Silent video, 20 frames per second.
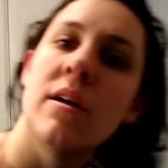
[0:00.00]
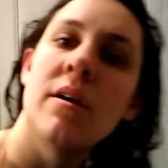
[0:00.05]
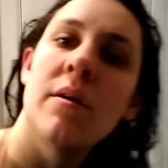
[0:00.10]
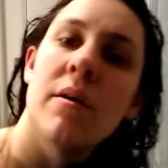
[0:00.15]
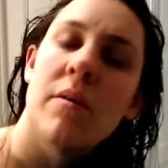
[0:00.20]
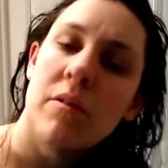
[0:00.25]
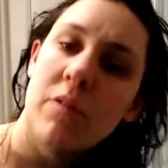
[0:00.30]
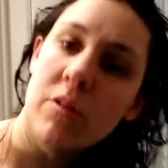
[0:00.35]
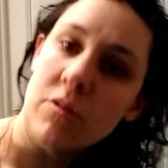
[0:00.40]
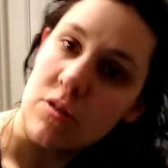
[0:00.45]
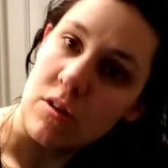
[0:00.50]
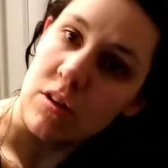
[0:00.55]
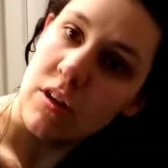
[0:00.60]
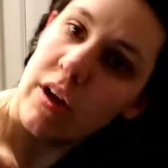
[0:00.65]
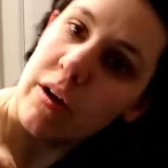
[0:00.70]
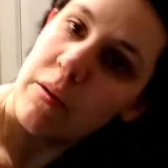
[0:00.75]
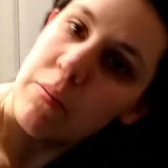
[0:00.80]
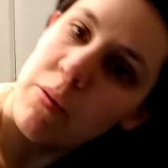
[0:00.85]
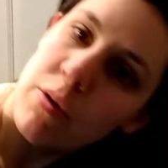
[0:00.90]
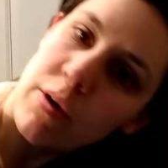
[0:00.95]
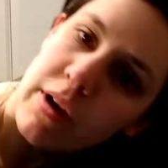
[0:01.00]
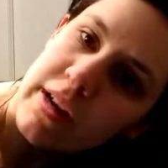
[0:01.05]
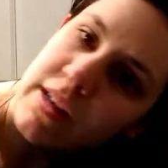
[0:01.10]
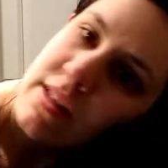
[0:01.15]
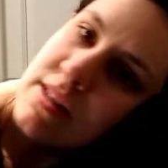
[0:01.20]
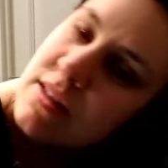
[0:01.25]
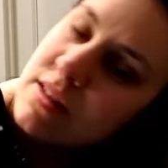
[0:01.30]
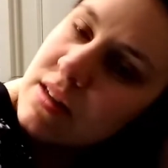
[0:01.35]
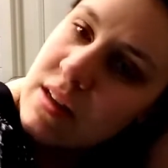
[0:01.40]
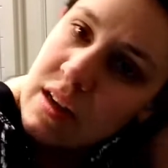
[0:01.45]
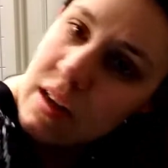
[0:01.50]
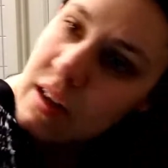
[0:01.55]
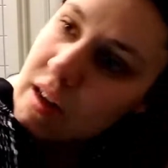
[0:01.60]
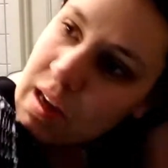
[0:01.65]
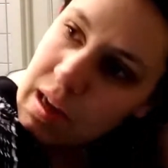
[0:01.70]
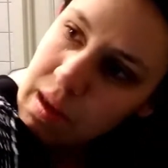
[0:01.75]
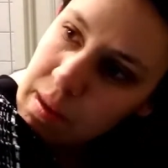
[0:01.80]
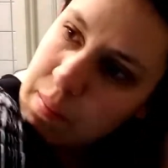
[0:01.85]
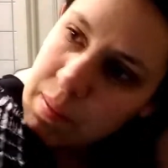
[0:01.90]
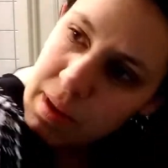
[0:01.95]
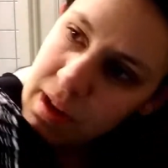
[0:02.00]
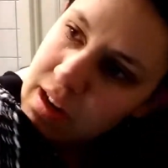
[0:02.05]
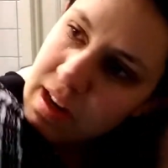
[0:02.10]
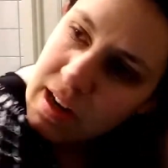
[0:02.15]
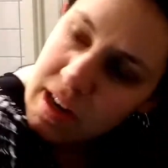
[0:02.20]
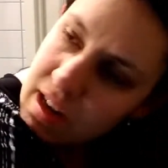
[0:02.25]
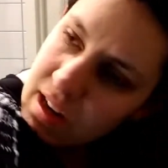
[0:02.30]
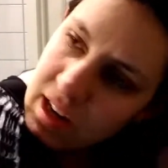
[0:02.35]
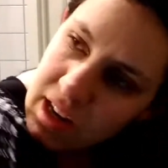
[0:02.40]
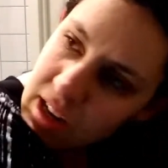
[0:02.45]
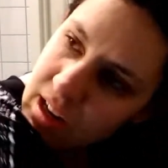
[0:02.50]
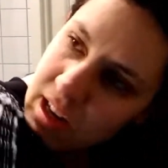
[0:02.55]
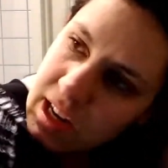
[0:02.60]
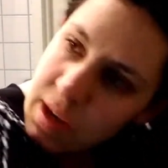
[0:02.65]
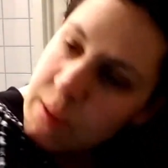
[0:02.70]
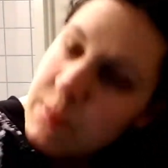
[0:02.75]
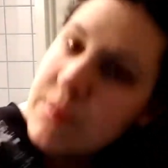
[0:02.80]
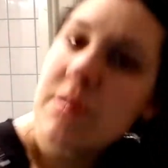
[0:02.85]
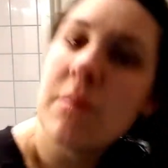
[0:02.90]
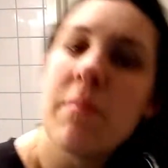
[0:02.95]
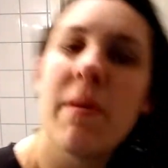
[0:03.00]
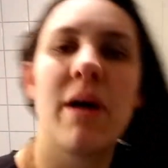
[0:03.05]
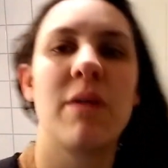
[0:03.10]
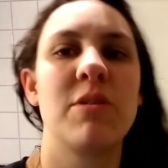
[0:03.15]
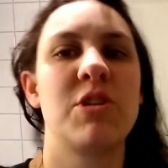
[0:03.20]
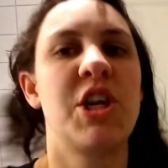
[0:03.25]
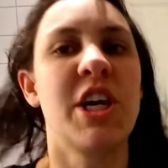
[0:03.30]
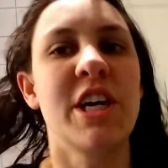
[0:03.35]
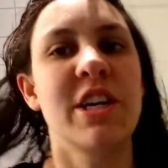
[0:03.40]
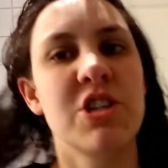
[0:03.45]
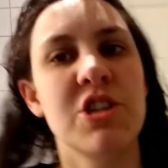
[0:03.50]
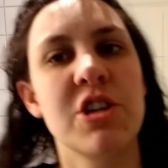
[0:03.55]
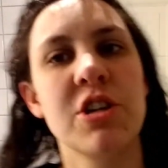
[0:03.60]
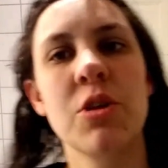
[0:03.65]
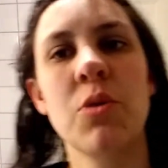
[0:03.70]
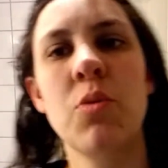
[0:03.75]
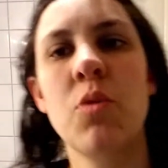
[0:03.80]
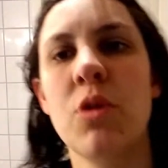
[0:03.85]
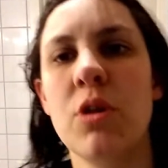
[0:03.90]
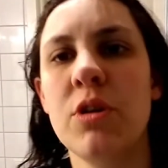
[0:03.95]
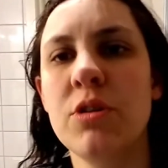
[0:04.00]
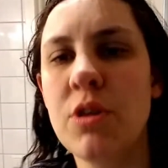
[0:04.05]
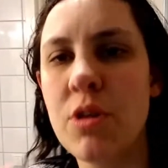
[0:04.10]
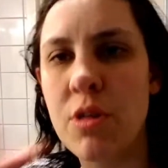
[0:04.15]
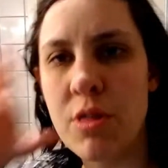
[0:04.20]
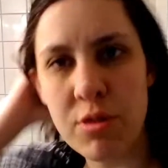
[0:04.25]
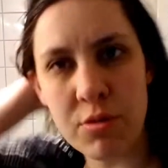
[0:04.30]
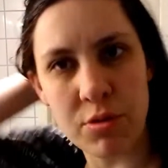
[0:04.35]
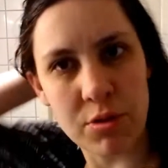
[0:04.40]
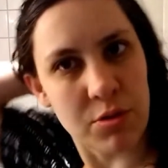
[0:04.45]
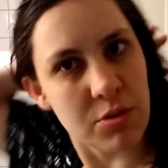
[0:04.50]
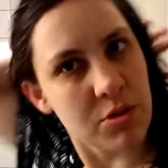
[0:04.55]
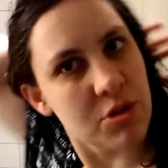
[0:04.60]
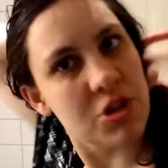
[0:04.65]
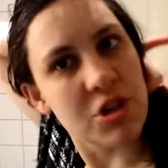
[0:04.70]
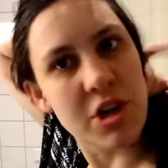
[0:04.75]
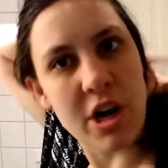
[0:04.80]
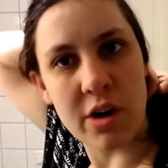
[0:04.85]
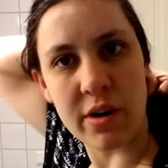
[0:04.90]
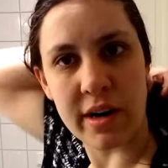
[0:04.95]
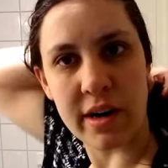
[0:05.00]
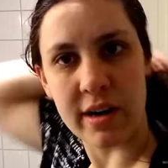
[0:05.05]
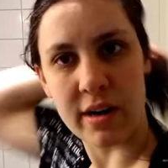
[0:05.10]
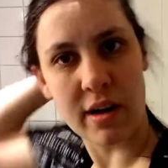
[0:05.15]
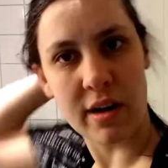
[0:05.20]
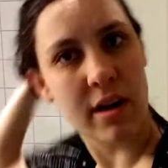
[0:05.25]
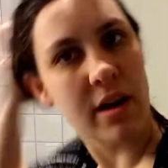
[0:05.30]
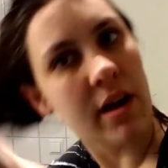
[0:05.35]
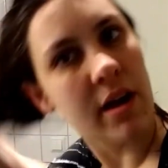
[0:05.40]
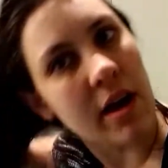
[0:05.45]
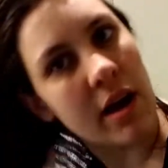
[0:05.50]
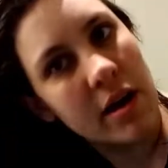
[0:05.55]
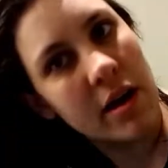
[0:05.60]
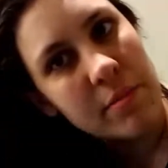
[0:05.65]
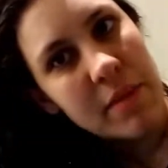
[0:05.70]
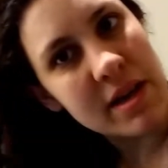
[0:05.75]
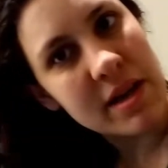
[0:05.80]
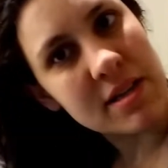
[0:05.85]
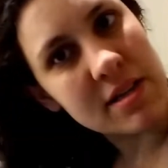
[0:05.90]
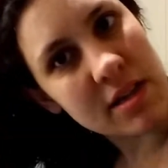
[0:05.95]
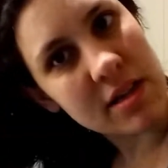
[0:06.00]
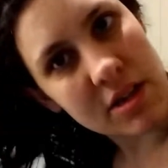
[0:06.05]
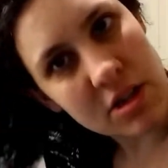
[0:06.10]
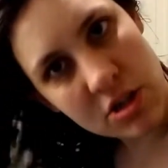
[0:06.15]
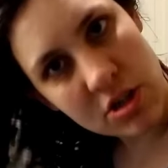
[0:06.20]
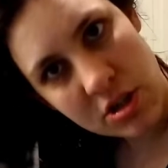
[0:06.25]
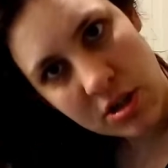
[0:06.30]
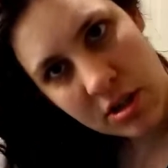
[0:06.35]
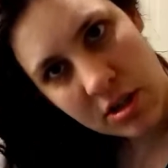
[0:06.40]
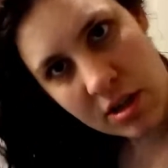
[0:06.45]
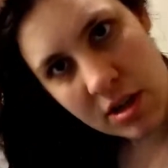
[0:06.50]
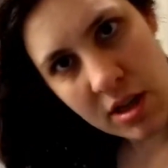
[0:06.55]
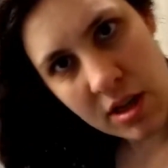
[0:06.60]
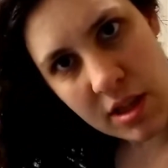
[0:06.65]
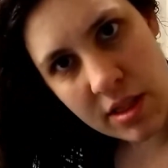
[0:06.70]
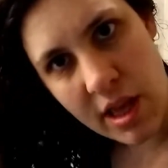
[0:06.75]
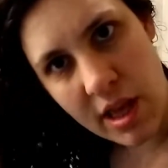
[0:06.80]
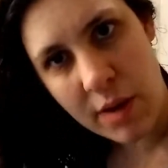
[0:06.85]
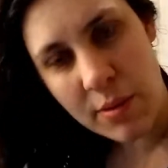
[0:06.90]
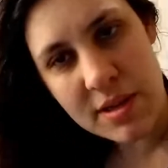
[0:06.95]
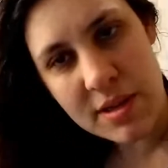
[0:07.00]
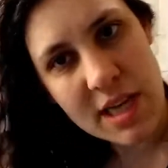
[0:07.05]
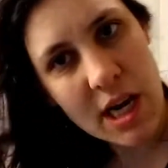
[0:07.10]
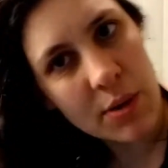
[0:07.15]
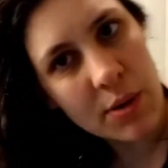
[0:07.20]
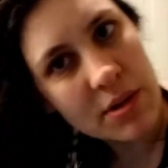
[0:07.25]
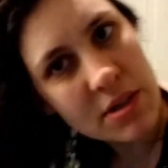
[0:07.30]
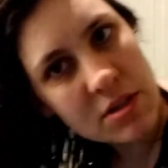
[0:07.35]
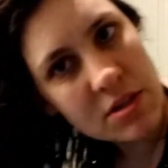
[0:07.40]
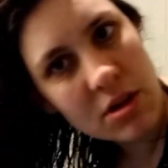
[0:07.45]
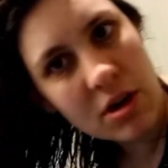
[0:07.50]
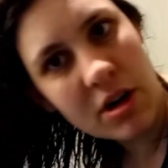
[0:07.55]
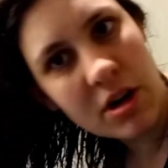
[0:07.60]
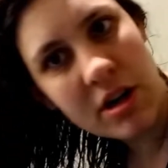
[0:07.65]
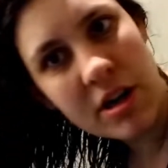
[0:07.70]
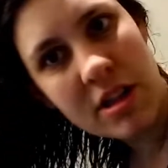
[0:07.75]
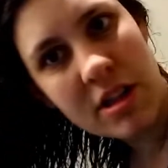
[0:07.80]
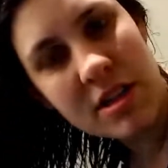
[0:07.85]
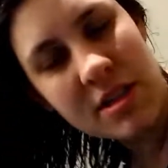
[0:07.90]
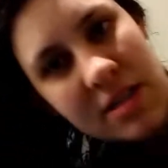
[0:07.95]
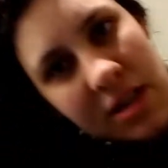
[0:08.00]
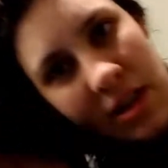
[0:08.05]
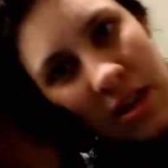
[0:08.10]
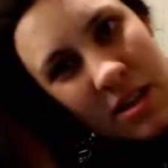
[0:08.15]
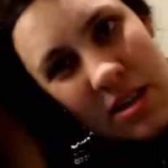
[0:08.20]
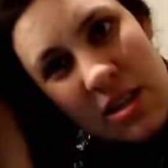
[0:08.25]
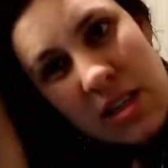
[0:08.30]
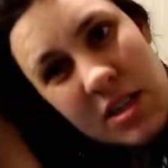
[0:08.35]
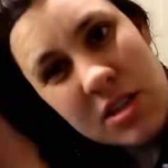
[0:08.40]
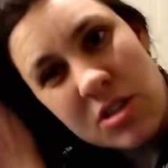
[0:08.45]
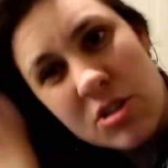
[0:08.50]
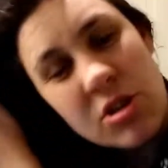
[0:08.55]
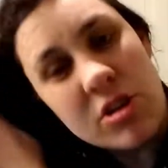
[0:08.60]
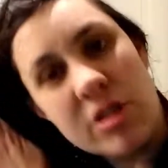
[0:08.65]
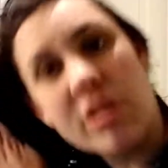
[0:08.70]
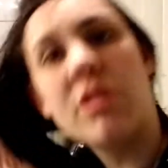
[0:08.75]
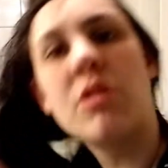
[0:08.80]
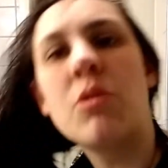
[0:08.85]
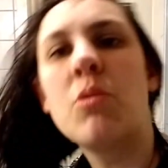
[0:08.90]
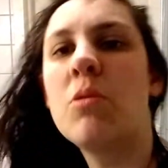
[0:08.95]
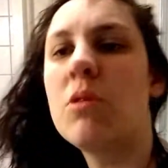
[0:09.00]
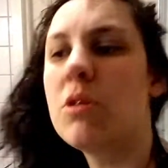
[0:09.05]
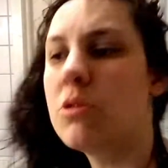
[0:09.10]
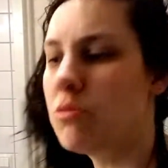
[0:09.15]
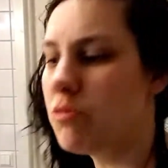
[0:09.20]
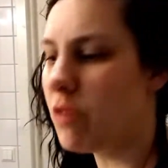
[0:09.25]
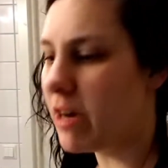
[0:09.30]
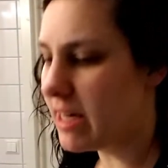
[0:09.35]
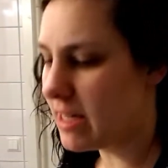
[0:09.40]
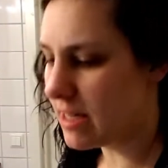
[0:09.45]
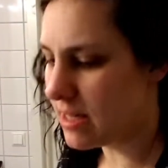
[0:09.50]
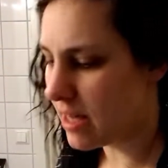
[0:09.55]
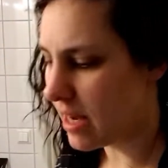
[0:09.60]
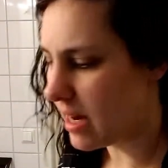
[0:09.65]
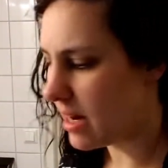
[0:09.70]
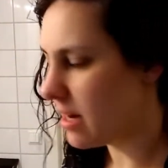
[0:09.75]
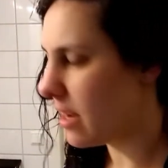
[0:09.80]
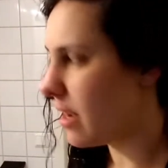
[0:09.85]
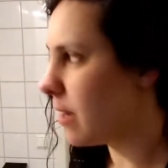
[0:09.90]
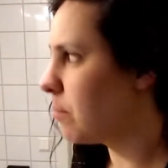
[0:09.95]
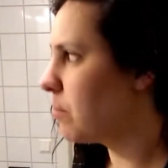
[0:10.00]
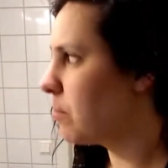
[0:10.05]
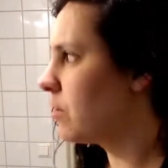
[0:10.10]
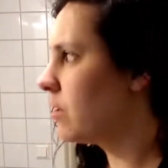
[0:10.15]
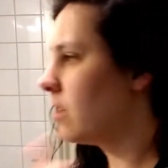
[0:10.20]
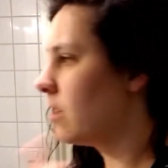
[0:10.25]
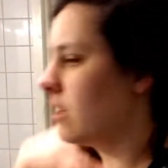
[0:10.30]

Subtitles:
there's a lot of points, but it was about changing the world through sharing a message. That was how it started in the 60s, turning the world right side up.